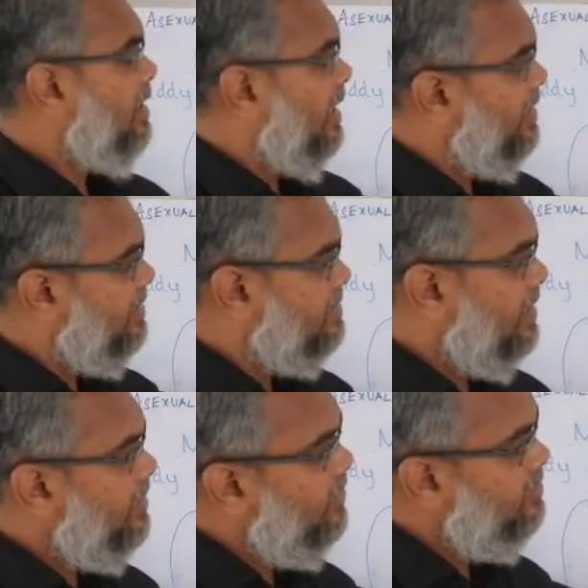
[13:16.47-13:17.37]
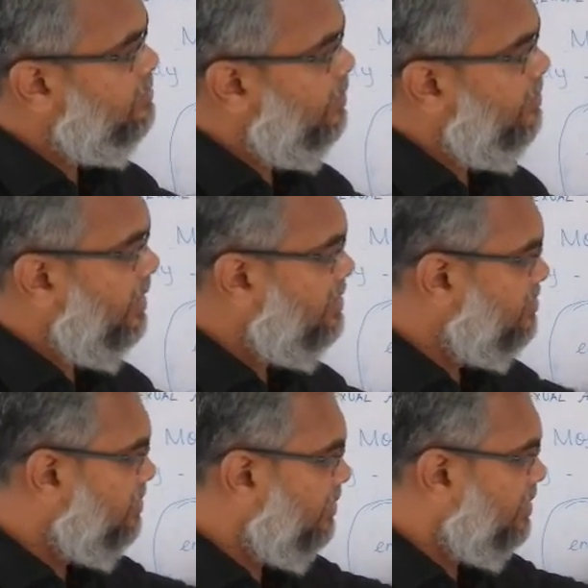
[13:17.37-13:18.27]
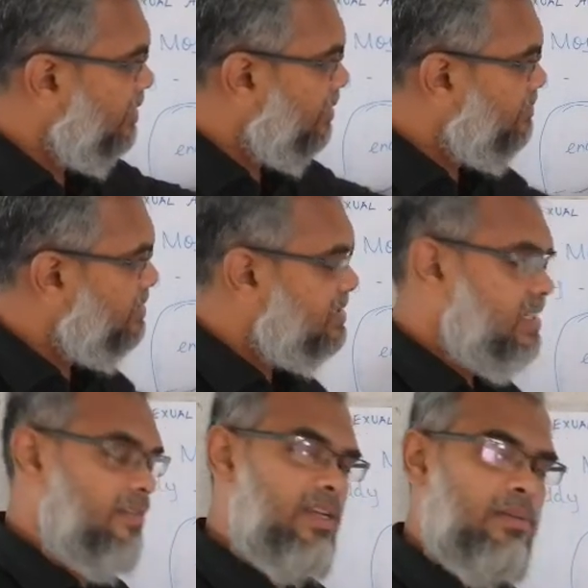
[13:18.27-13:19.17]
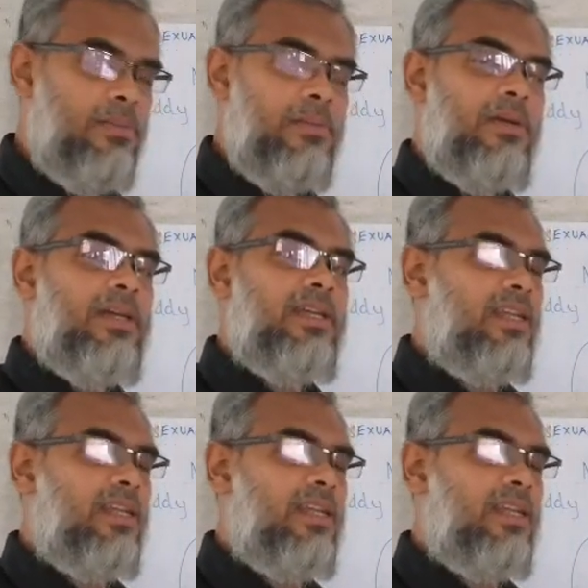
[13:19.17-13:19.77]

And this endosperm and scutellum is developed by a